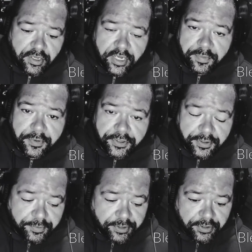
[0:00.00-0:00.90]
get a
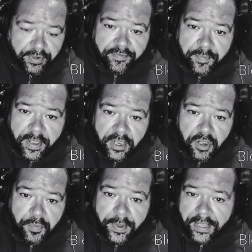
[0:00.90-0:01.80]
prescription, you have to pay a
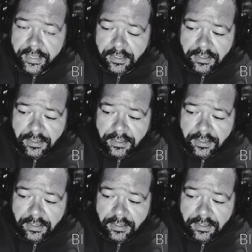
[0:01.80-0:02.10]
copay,